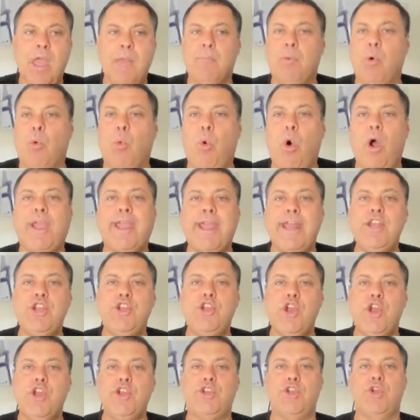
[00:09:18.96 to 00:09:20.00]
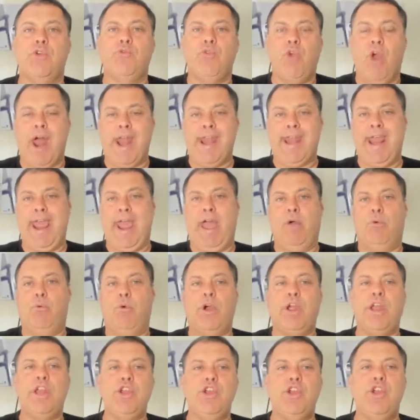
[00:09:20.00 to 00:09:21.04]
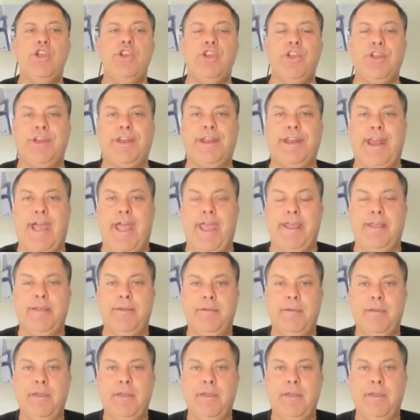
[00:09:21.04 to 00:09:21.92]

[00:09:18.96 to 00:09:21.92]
but what can you do right now? What can you do today